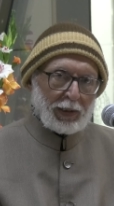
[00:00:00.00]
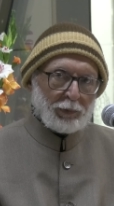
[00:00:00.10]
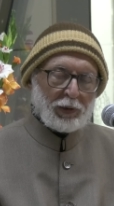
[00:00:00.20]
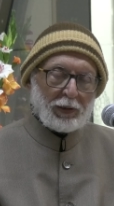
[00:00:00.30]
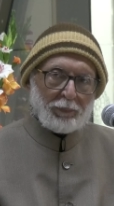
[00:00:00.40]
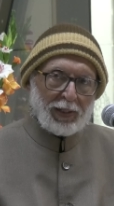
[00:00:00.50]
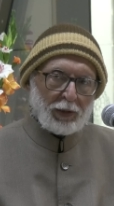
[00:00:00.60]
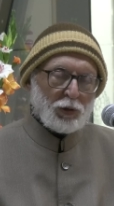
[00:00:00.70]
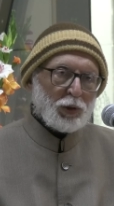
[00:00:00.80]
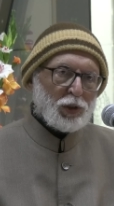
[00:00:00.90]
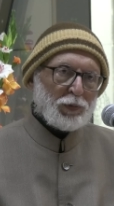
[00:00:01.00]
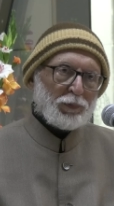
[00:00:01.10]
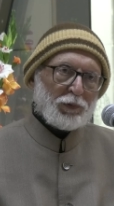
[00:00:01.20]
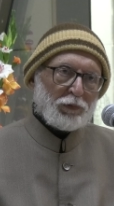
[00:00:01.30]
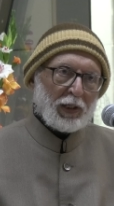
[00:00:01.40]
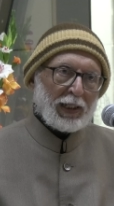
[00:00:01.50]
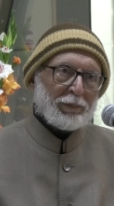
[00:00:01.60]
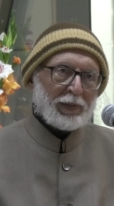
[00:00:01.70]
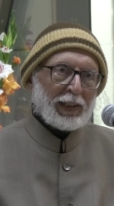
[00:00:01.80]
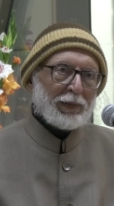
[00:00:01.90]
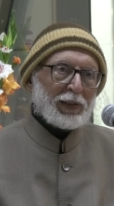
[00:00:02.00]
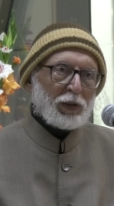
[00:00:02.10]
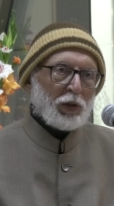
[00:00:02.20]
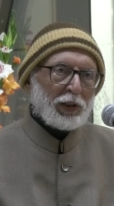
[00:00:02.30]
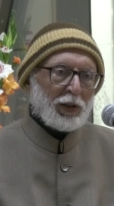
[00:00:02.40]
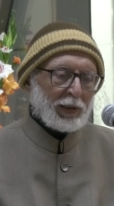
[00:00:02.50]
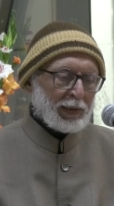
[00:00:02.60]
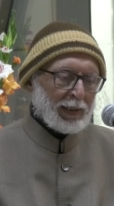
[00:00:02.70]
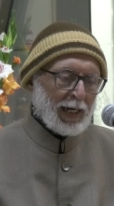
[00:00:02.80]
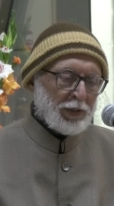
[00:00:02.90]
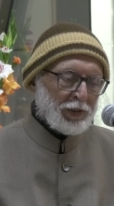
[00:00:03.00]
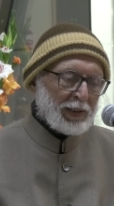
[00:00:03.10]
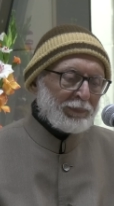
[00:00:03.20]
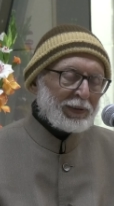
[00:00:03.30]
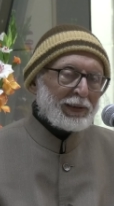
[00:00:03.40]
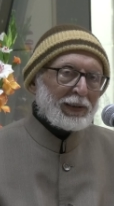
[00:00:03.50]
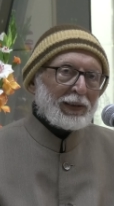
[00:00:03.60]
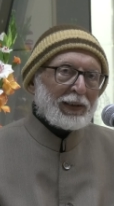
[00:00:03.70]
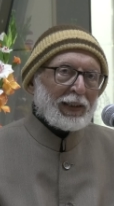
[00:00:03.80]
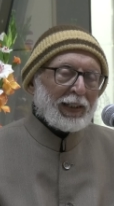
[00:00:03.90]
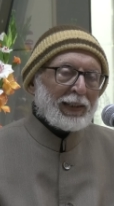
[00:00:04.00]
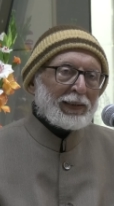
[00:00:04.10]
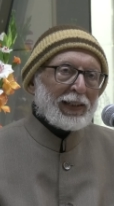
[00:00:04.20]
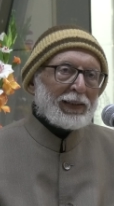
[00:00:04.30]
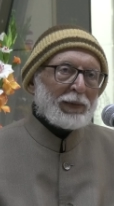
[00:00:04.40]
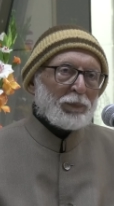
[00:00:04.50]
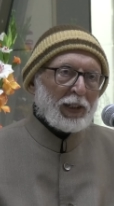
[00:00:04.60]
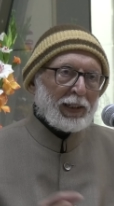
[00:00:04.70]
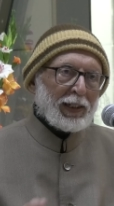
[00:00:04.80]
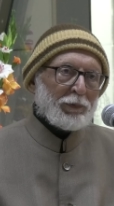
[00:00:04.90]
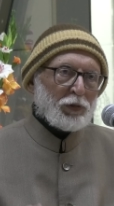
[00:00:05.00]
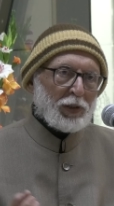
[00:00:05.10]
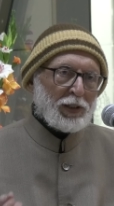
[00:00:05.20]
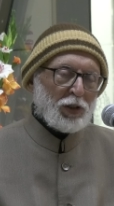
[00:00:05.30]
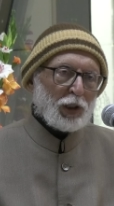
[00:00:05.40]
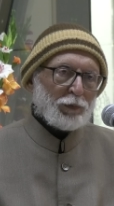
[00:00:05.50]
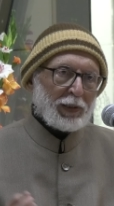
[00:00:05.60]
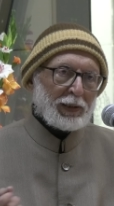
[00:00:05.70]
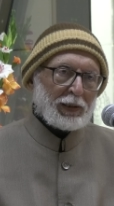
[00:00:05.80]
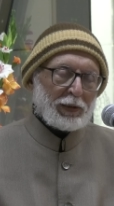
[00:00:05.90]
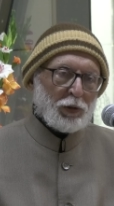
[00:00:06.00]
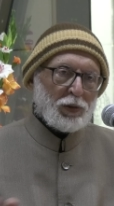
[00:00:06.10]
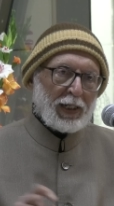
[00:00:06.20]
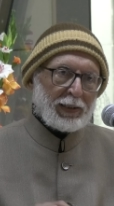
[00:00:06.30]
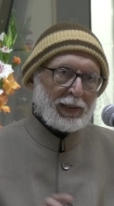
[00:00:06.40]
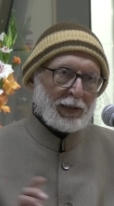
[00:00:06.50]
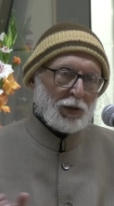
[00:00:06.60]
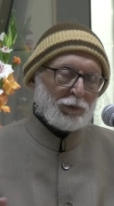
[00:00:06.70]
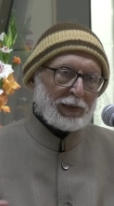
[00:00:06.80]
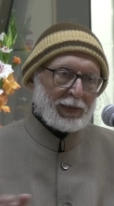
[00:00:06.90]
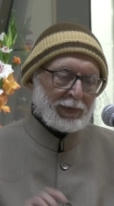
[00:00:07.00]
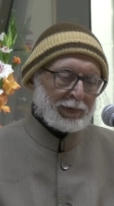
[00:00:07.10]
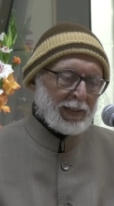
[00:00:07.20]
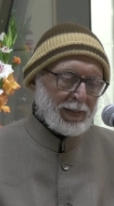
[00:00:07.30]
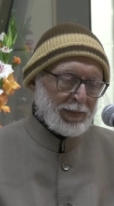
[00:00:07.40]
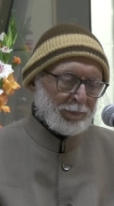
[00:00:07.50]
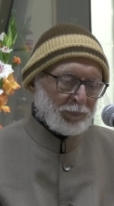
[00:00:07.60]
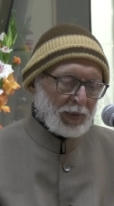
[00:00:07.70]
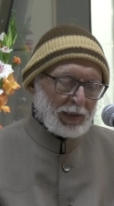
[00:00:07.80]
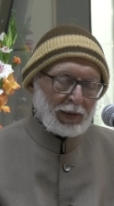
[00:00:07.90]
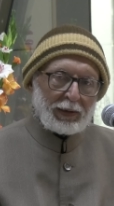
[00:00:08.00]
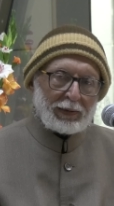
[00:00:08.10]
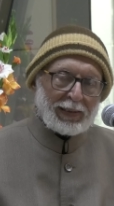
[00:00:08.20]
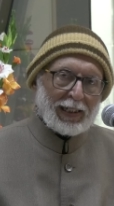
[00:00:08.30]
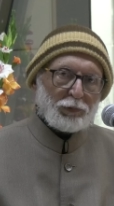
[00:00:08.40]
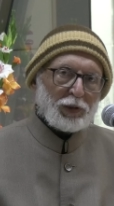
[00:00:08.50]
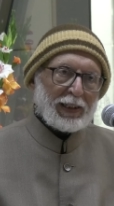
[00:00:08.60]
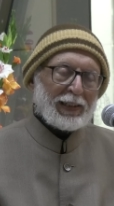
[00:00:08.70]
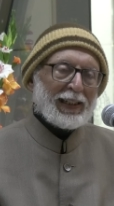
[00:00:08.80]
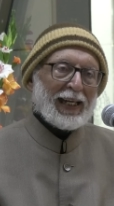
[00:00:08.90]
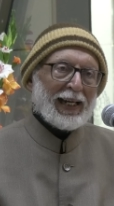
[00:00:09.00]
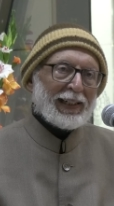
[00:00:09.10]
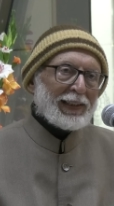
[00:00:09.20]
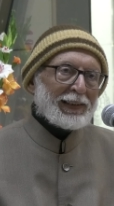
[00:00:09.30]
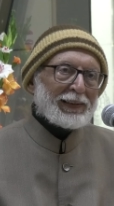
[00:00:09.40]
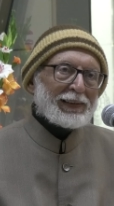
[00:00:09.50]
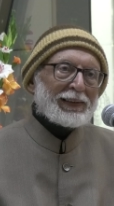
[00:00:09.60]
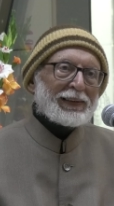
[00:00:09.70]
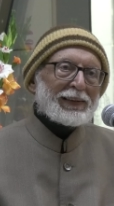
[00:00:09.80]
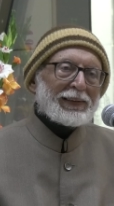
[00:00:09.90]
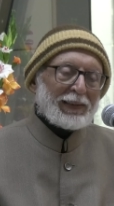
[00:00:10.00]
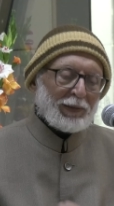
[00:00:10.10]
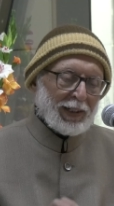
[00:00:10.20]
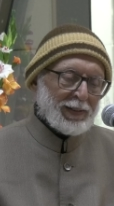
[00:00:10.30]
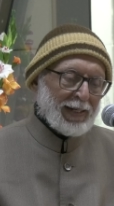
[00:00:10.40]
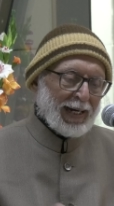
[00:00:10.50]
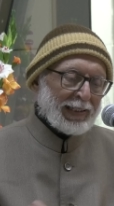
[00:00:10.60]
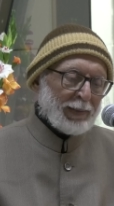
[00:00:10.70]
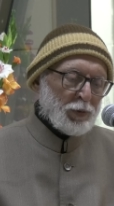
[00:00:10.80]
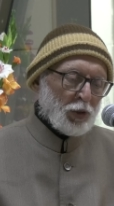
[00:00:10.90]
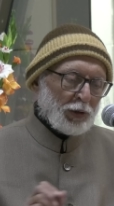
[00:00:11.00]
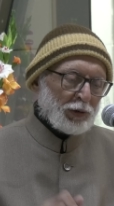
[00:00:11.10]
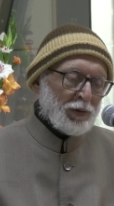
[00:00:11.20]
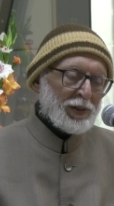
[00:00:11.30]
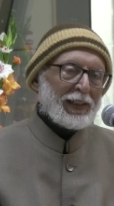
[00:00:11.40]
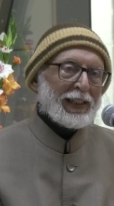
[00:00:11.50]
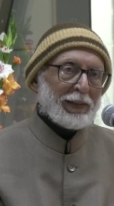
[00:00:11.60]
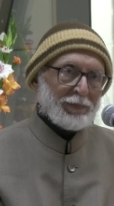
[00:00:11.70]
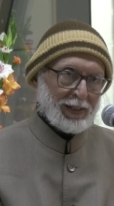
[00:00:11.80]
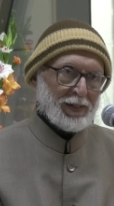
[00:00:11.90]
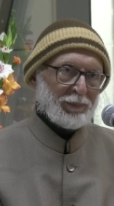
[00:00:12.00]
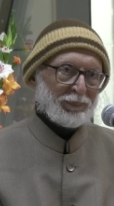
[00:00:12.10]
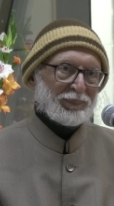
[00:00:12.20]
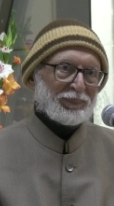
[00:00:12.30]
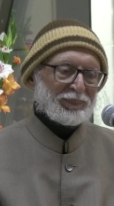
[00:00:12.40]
He would make notes for every event going on in the ashram, and then the bulletin, which was a sort of a newsletter along with other things, that would then carry his write ups on those events.